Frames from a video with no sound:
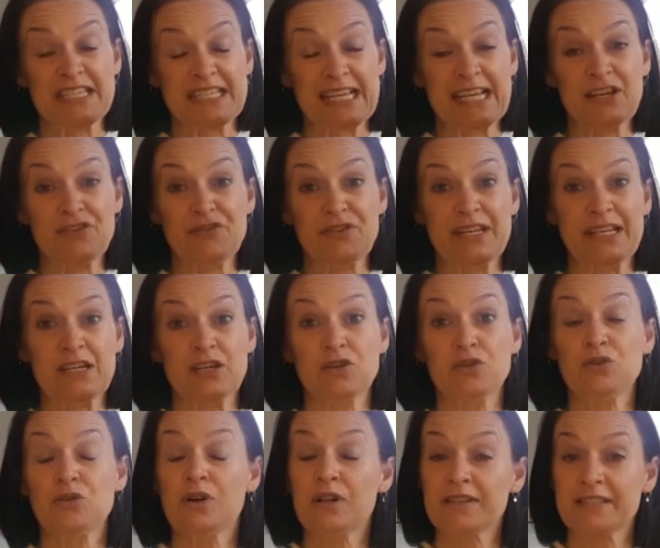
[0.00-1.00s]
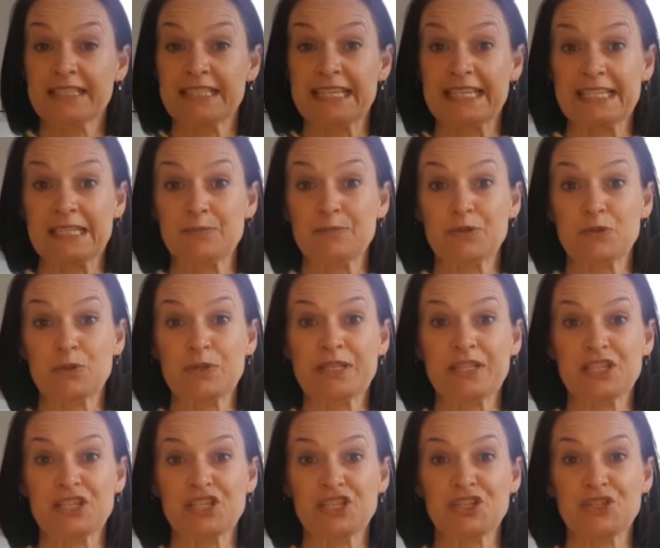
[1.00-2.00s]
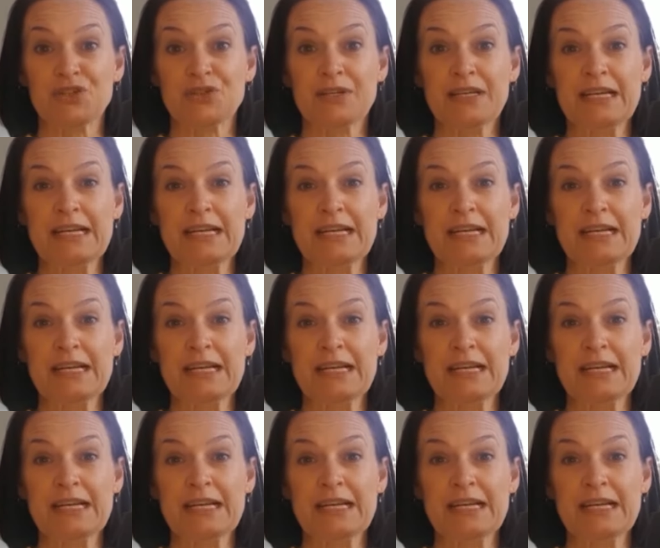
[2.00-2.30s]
diarrhea, or alternating between the two.